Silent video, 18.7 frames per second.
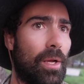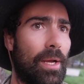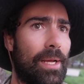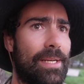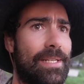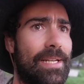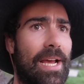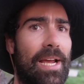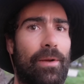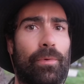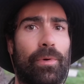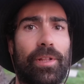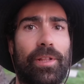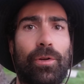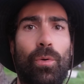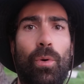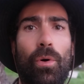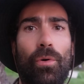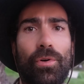a date
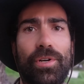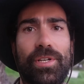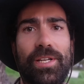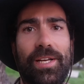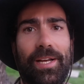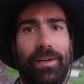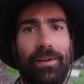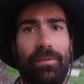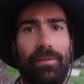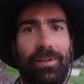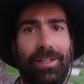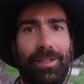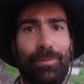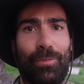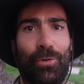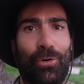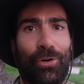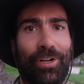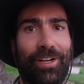with quarantine in the
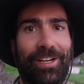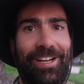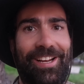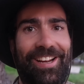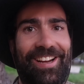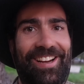morning.